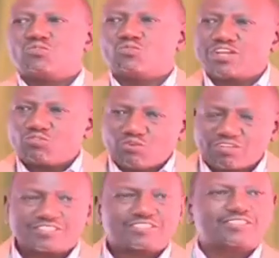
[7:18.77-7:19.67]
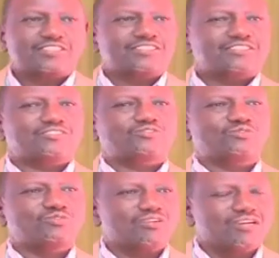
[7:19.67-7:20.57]
We want
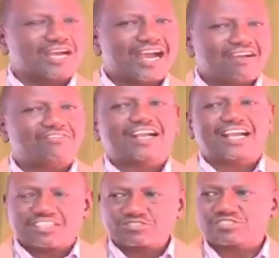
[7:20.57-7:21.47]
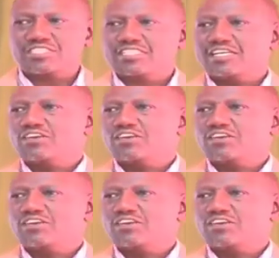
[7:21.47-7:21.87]
to have a country